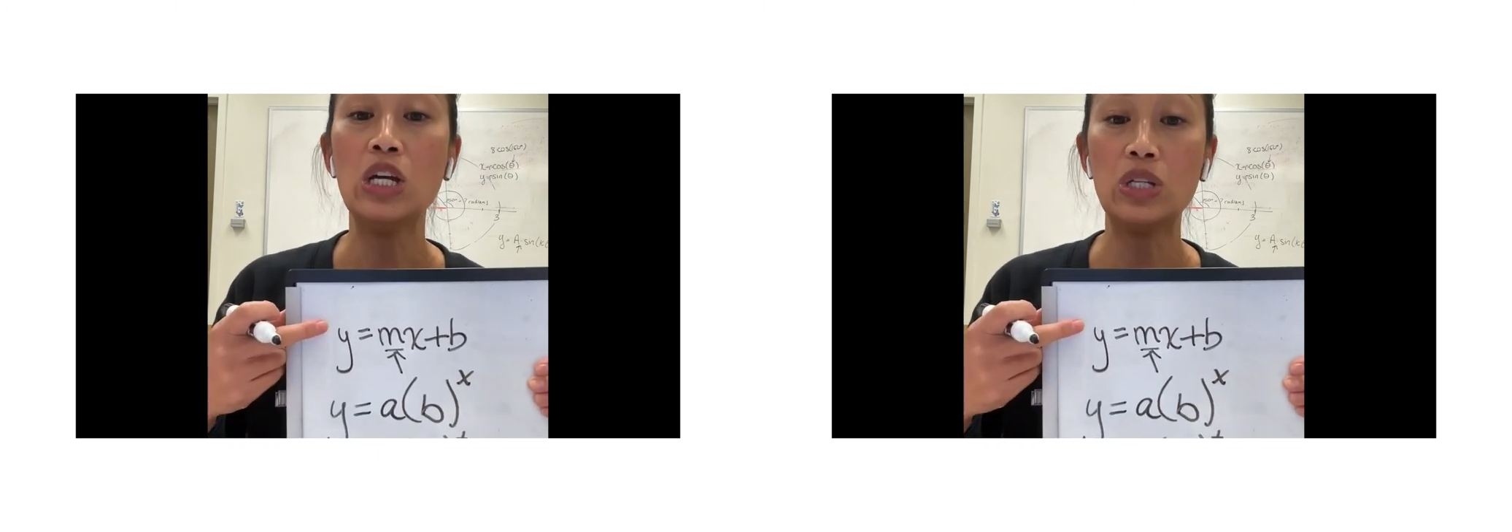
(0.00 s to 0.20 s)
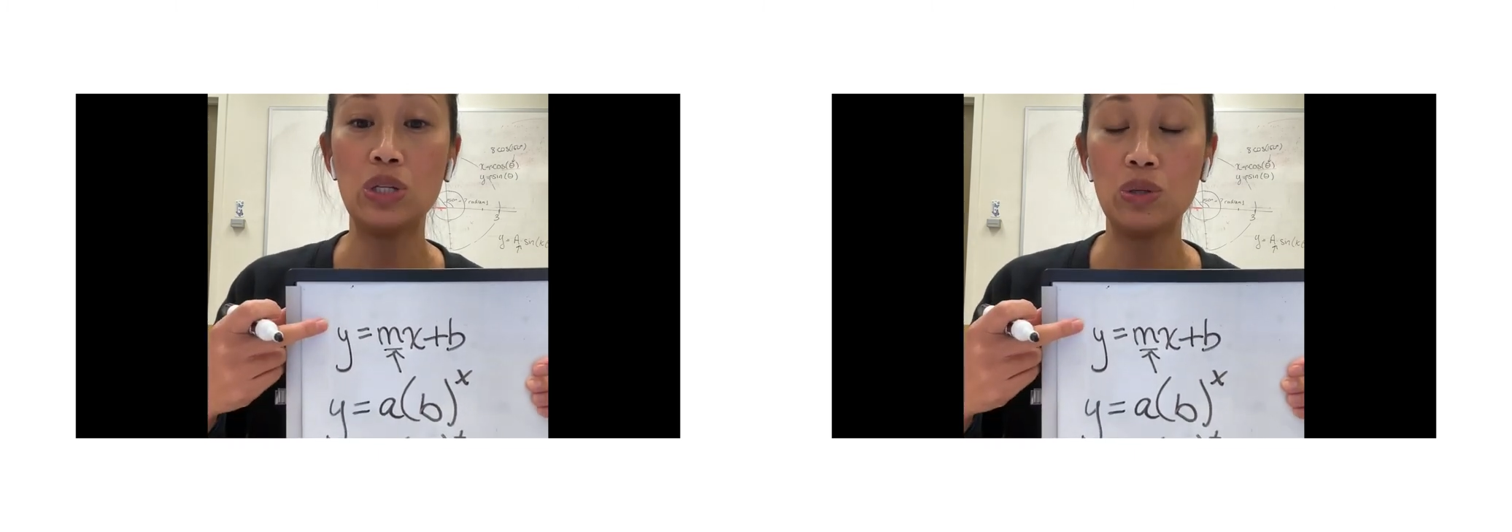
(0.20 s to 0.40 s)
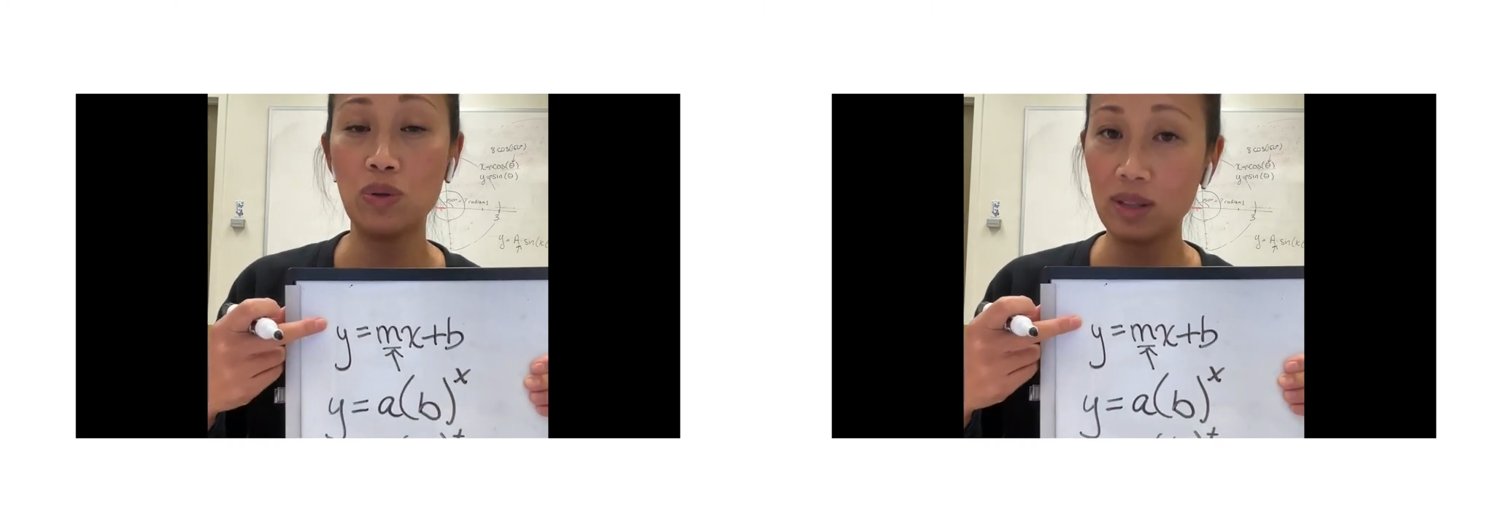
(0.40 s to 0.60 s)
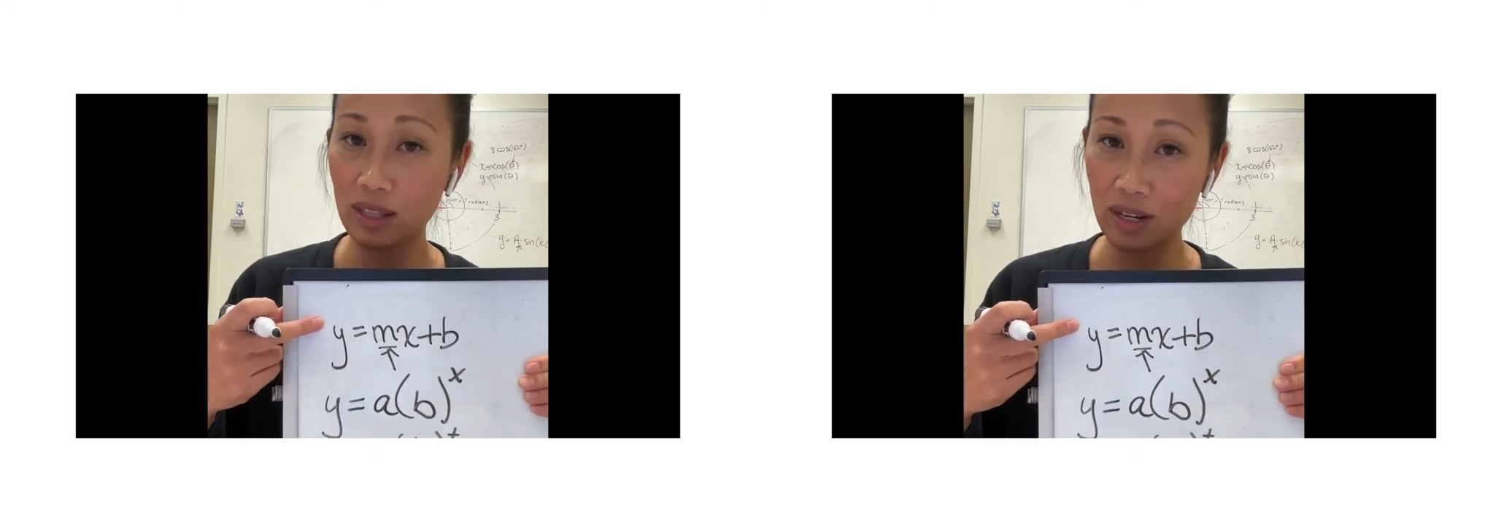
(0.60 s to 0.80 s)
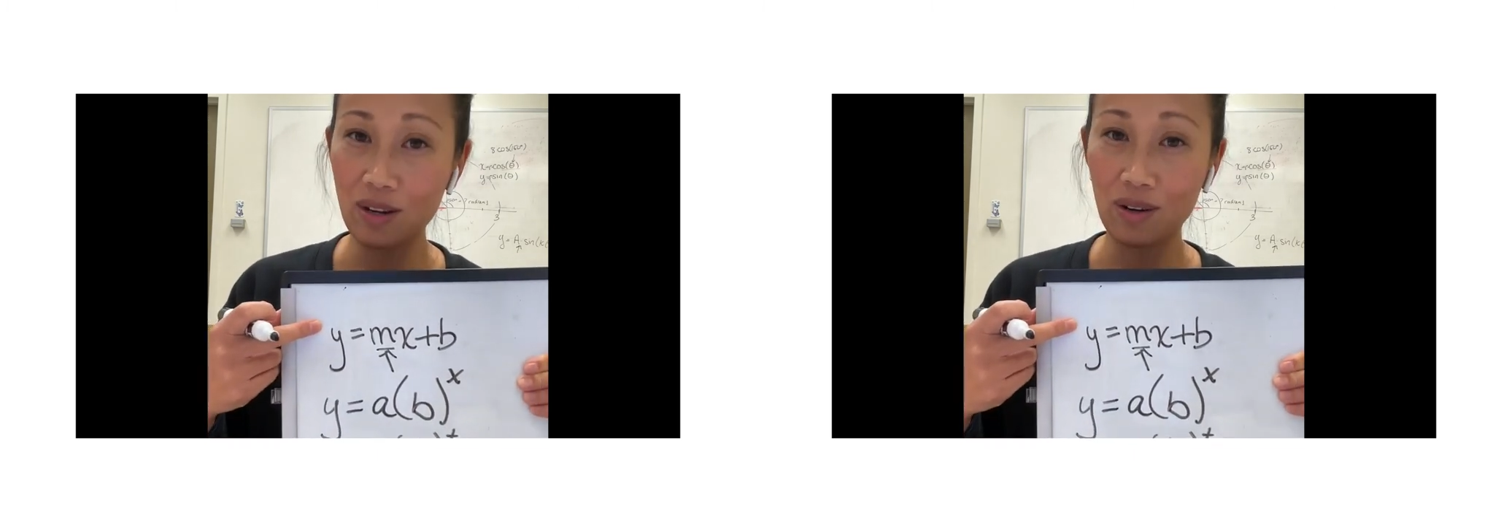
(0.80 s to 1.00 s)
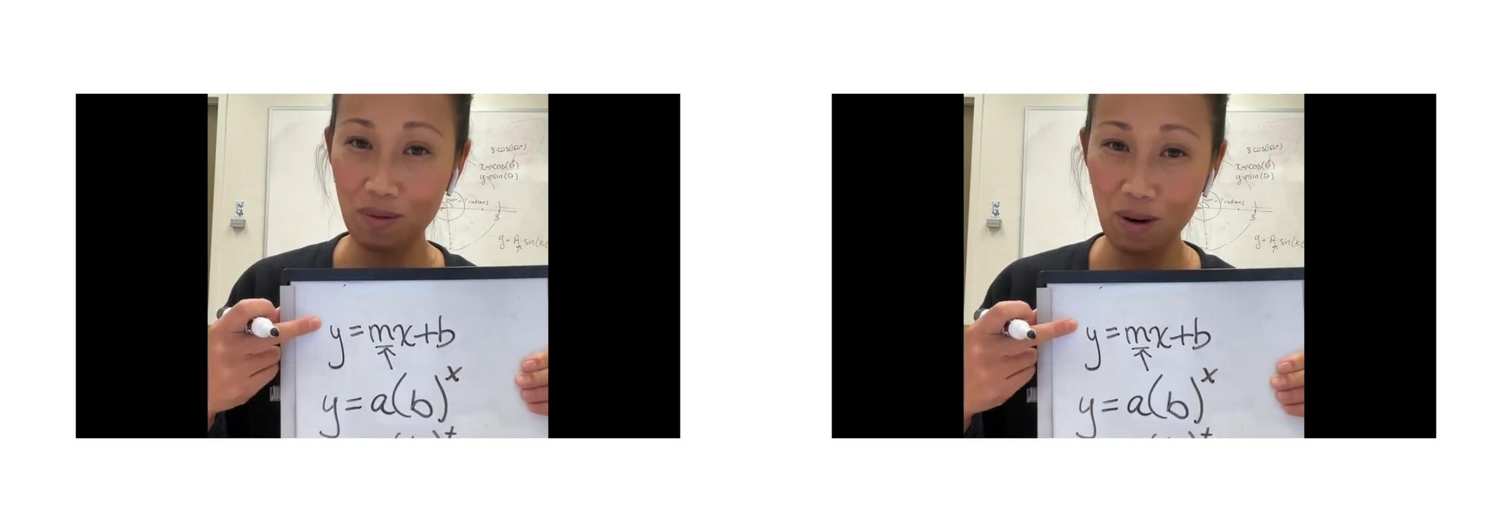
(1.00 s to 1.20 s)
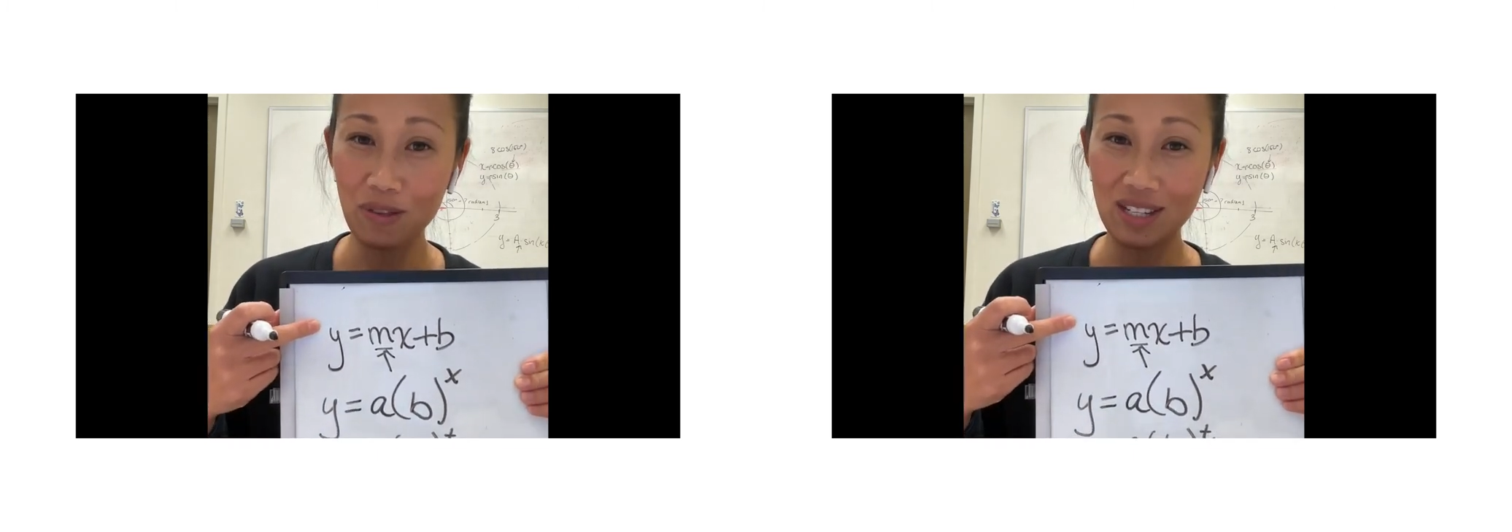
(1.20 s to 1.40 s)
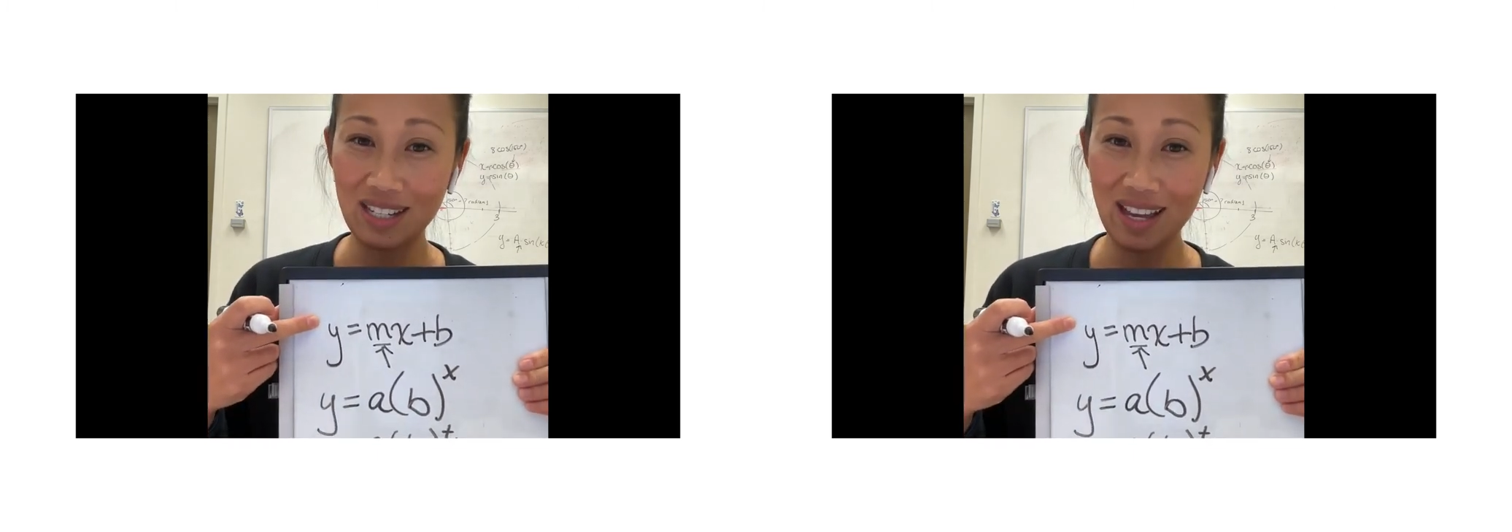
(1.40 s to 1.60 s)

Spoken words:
to linear growth and